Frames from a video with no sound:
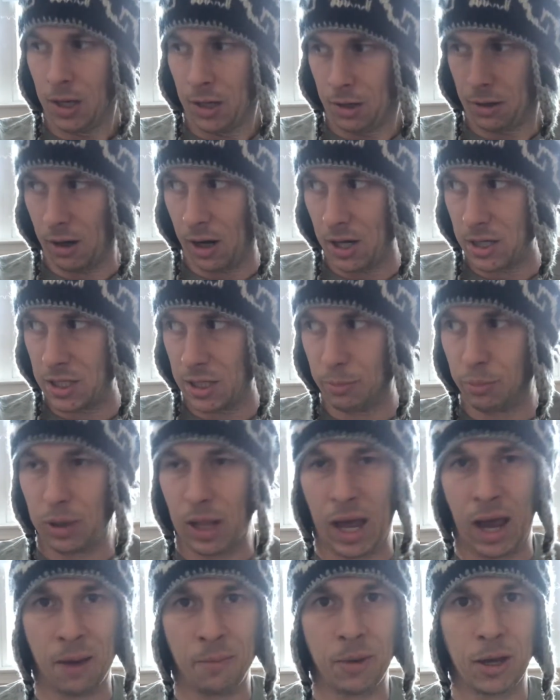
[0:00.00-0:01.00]
crazy
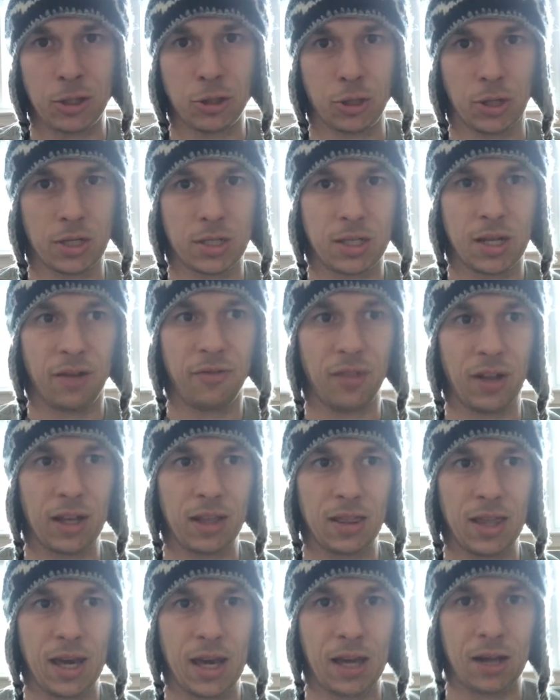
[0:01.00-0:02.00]
plyometric stuff
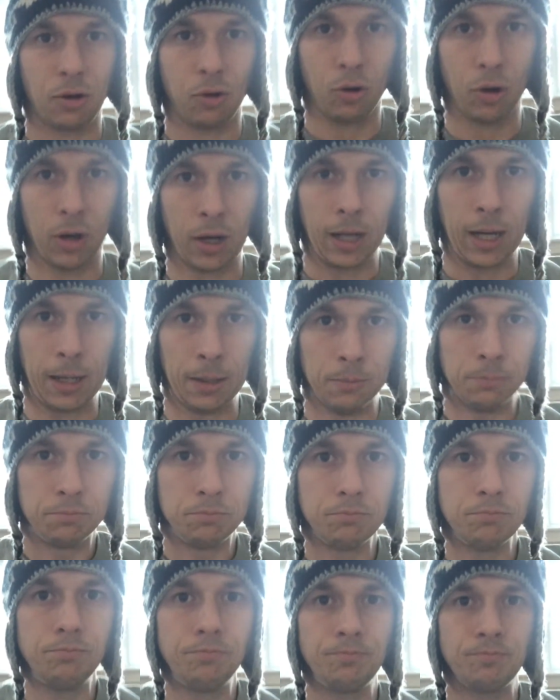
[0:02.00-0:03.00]
like that, or
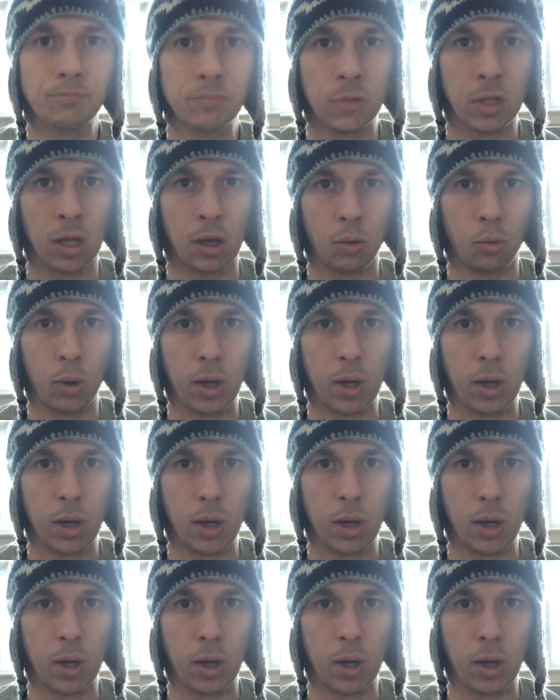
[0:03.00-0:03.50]
you know,